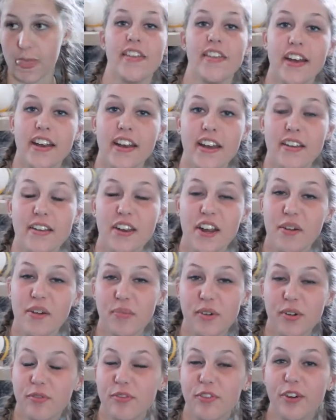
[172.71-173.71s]
And then
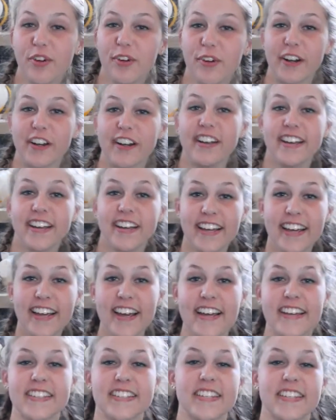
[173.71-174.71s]
number four
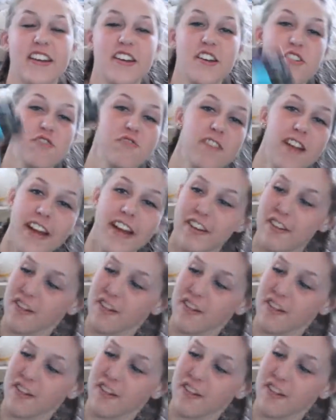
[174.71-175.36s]
is red,